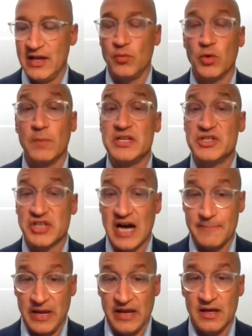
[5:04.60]
It will be
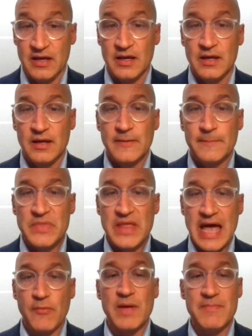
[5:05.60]
choppy.
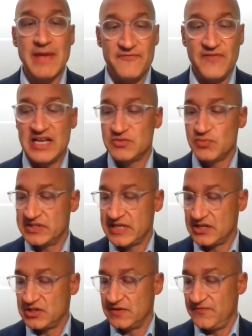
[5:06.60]
and we may face
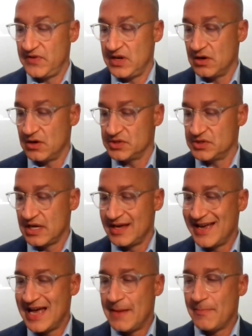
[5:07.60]
recession fears.
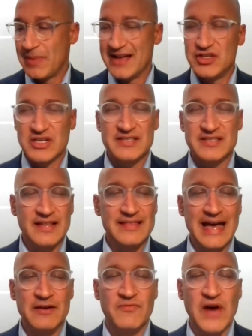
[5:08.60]
But I just think
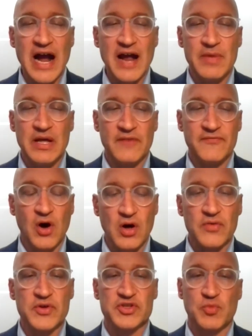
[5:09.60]
that environment of
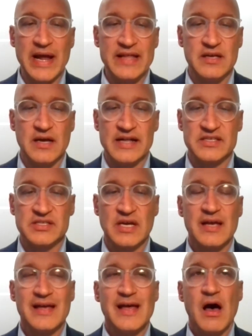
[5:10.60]
all those rate cuts
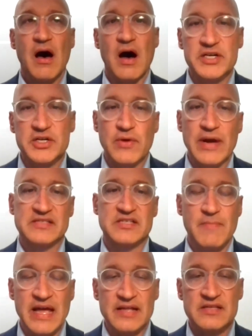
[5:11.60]

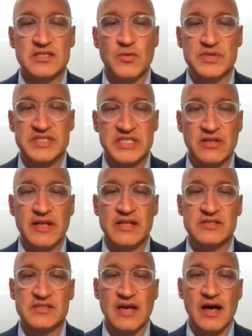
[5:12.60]
underestimates the
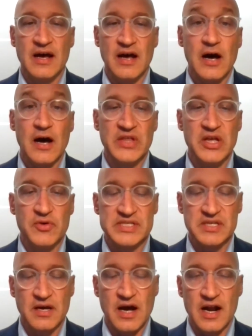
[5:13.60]
resilience of the
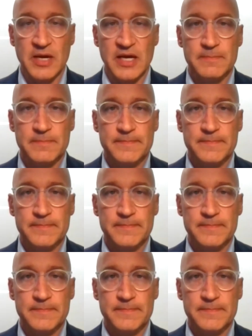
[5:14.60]
U.S. economy.